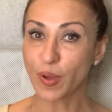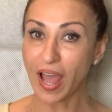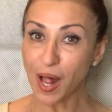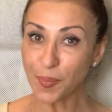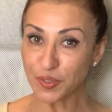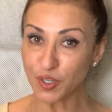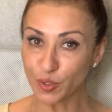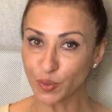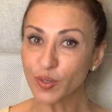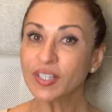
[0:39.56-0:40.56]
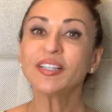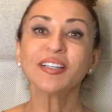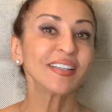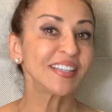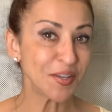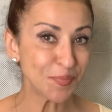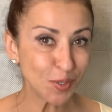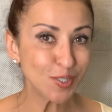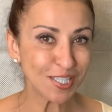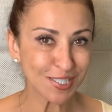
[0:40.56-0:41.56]
help you keep your
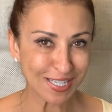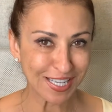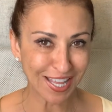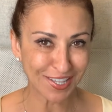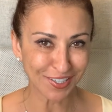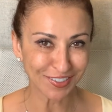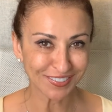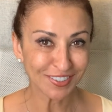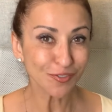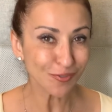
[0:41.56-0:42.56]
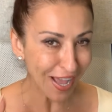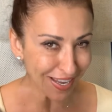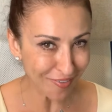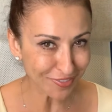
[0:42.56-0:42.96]
deal together. Right up.